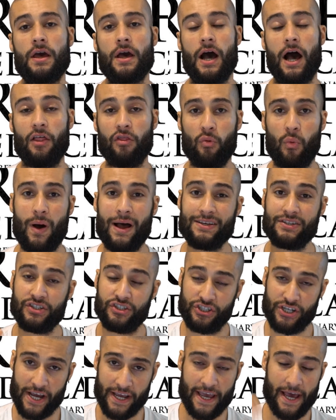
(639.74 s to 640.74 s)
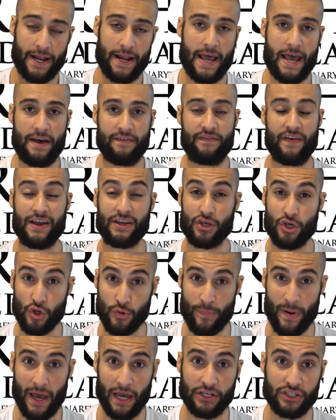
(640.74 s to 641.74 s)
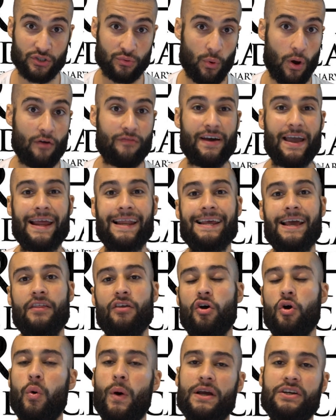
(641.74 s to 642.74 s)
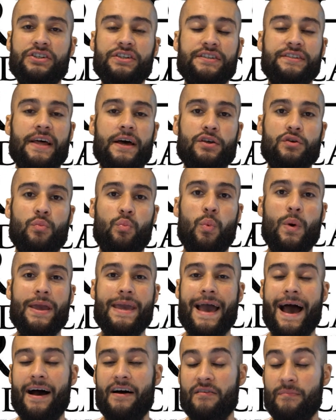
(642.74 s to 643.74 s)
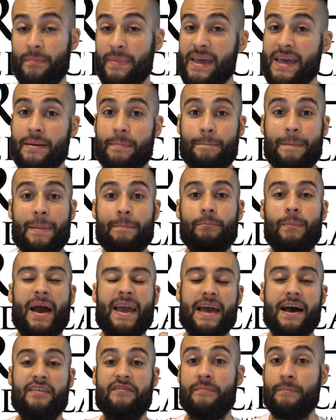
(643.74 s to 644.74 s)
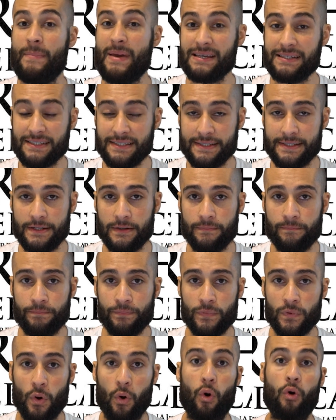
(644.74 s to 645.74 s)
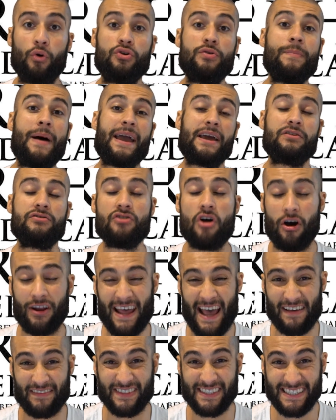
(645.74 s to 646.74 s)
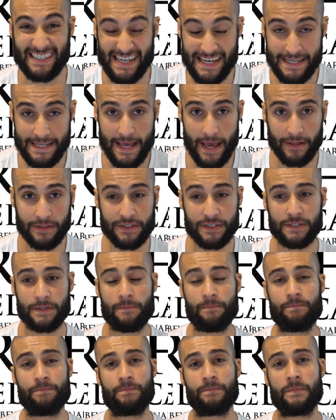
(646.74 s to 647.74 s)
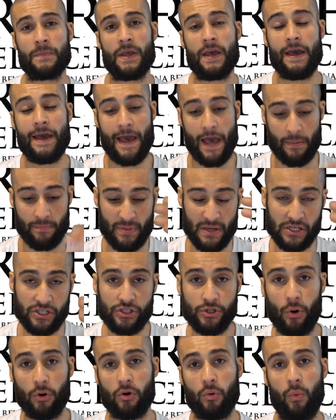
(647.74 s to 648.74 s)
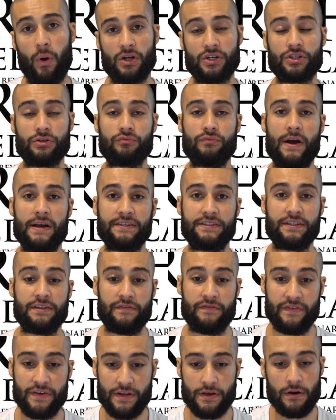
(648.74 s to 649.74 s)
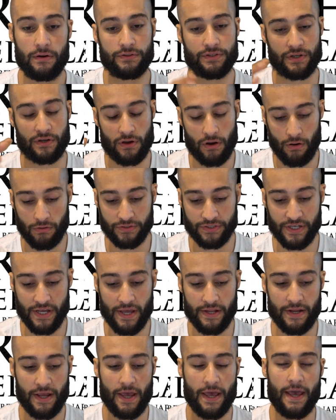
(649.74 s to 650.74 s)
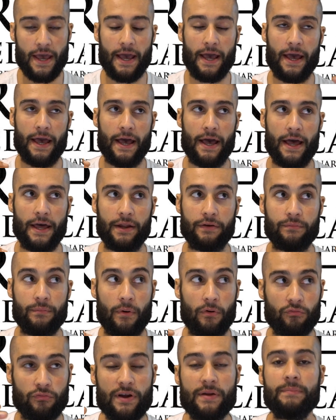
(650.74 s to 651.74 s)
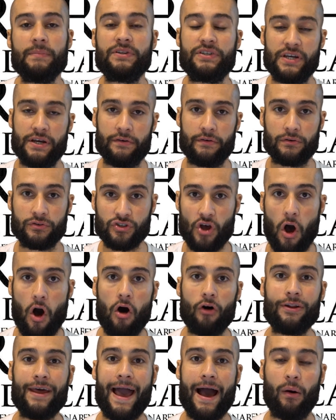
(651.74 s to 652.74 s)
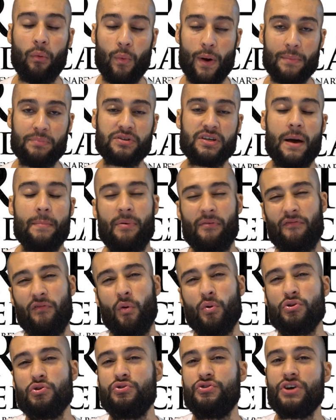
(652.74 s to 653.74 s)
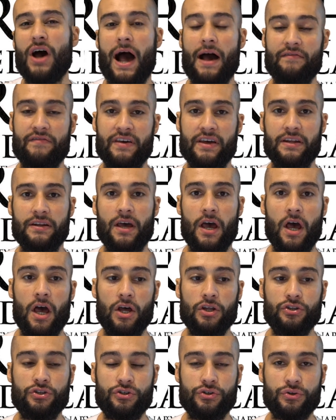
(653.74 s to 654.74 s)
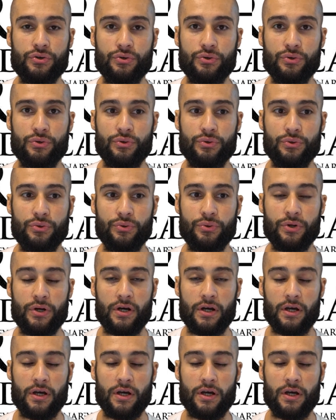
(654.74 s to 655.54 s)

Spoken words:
Otherwise, check out our FAQ page as well for any other questions that we may have missed or you may not have seen yet. And be sure to watch the rest of the videos and content and written materials on our website before you dive in to